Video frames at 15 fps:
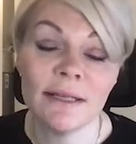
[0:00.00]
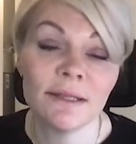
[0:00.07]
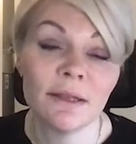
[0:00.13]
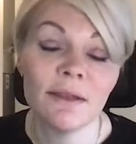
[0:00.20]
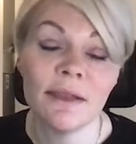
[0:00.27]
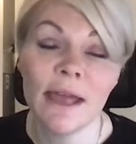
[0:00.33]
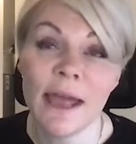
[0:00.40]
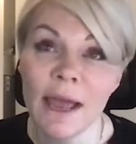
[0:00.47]

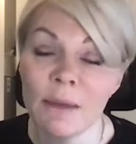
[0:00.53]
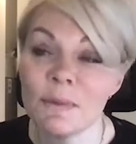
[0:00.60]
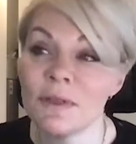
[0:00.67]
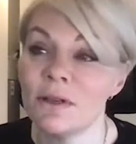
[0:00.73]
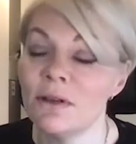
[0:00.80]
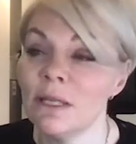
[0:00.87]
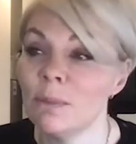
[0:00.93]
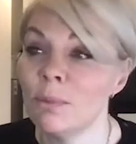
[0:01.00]
so they're
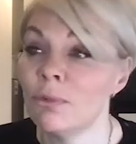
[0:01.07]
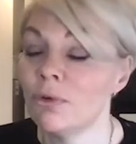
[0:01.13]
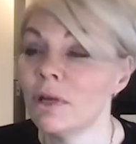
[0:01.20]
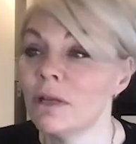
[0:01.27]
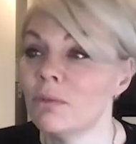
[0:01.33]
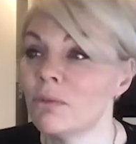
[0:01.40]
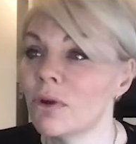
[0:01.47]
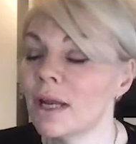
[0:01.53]
absolutely
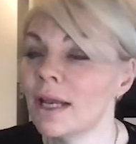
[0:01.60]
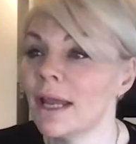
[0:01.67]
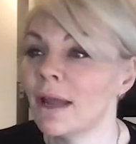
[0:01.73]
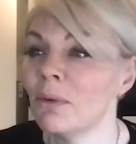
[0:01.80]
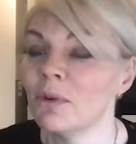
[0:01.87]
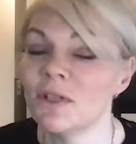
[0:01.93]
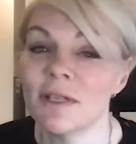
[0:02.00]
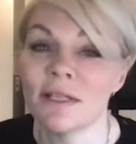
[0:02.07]
brilliant right
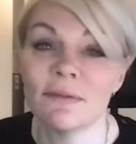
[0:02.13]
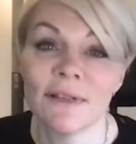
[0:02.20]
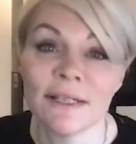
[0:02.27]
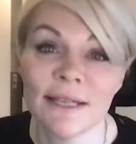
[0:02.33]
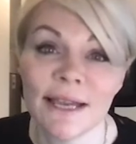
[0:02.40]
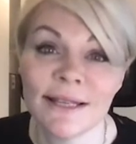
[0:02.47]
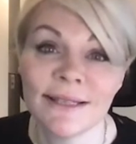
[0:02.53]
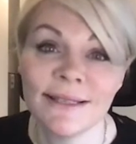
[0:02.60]
now, which is
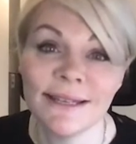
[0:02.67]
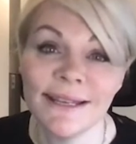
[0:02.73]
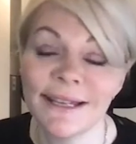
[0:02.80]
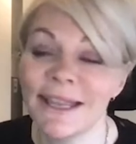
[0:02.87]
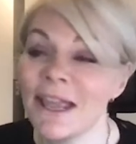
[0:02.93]
fantastic.